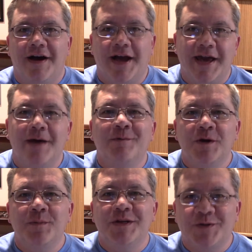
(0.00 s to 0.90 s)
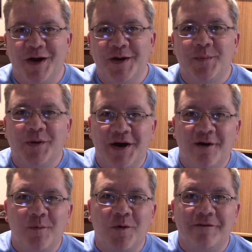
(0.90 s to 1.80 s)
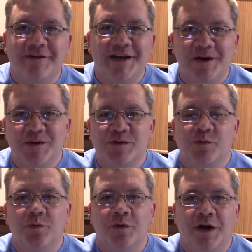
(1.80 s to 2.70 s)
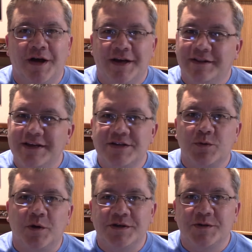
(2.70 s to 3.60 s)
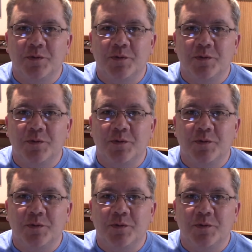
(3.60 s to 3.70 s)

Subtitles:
I am going to be trying to put out more videos at least once a